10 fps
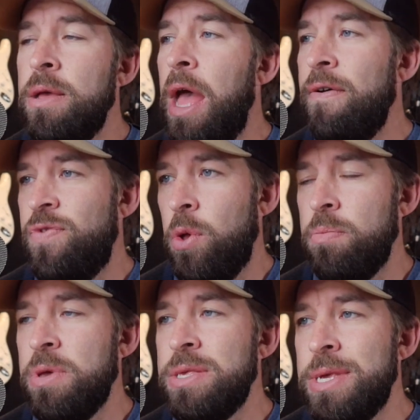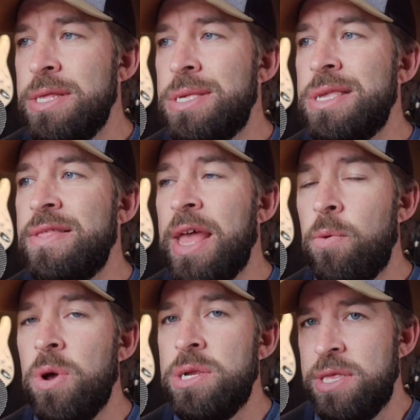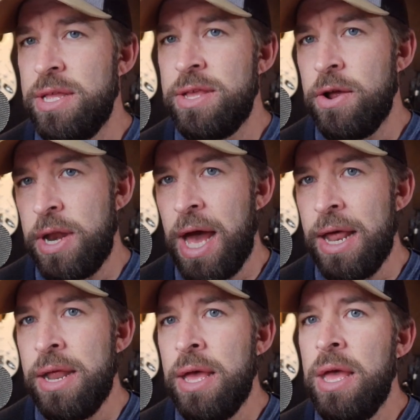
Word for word: have told me since that they wish that their dad